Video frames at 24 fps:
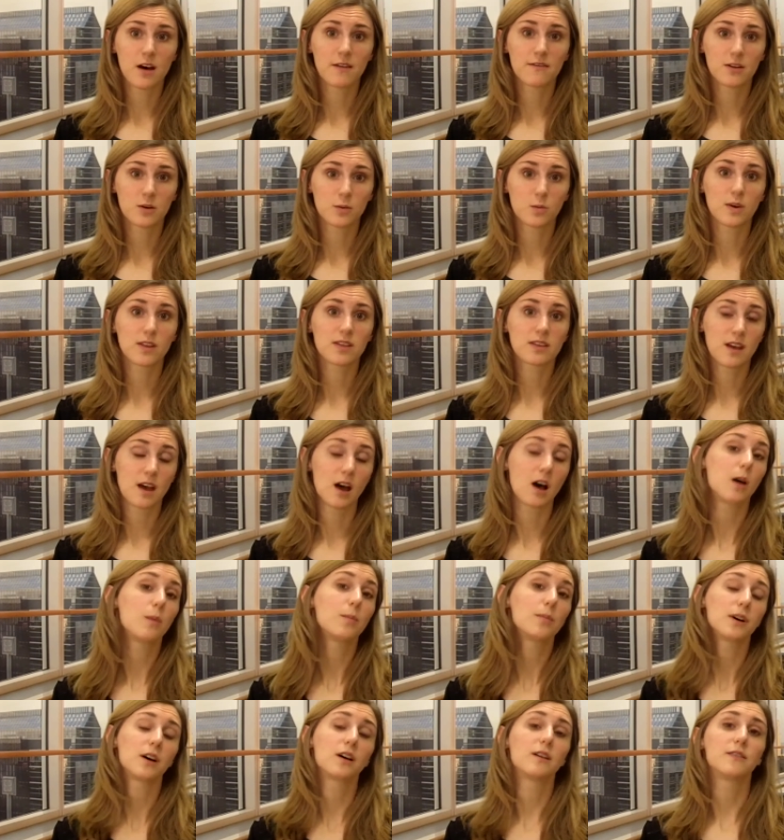often with the
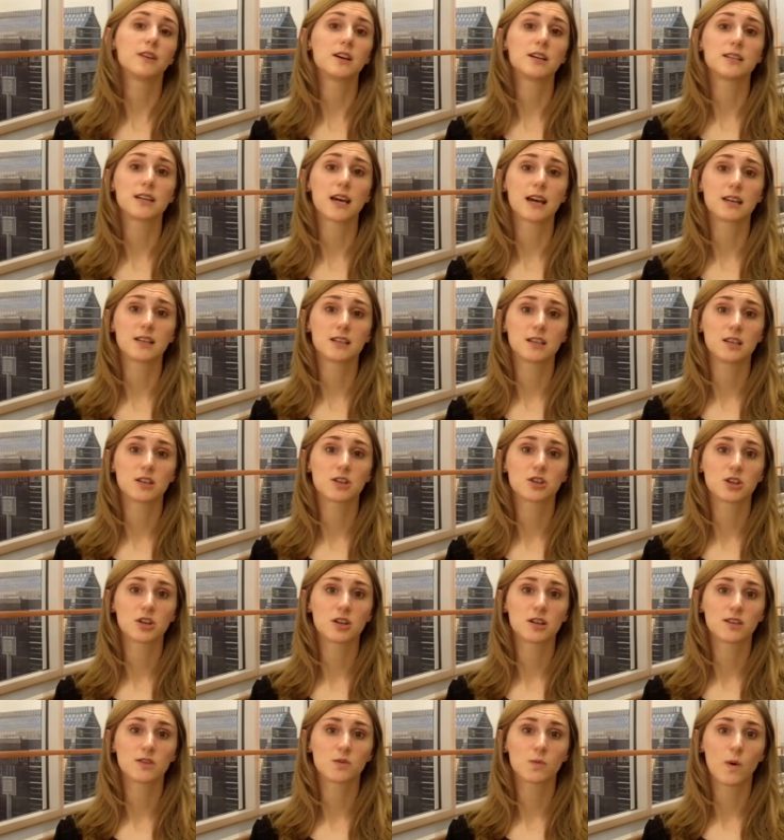help of a
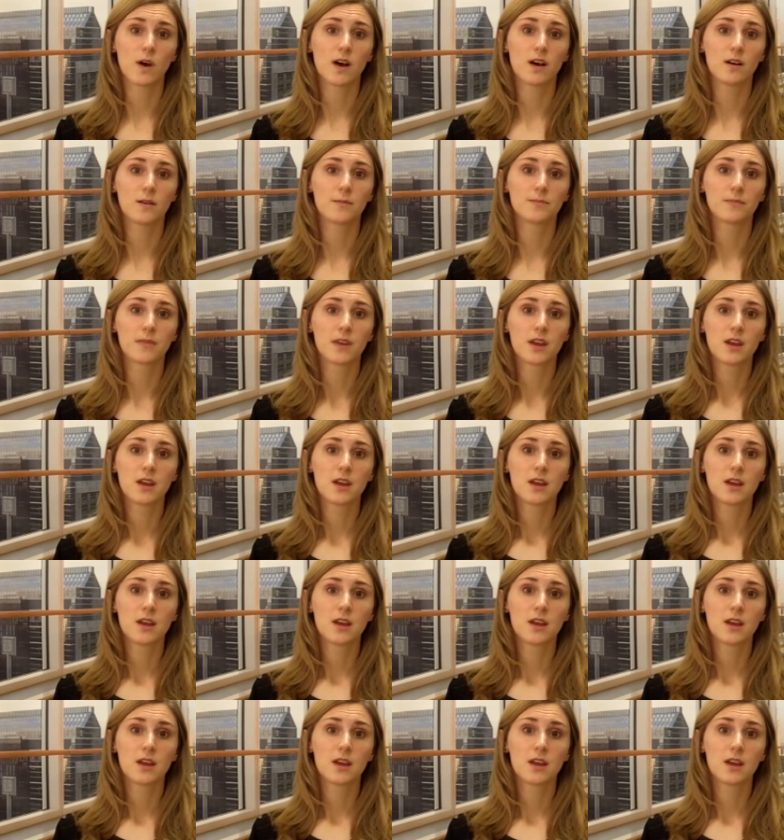dietitian as well.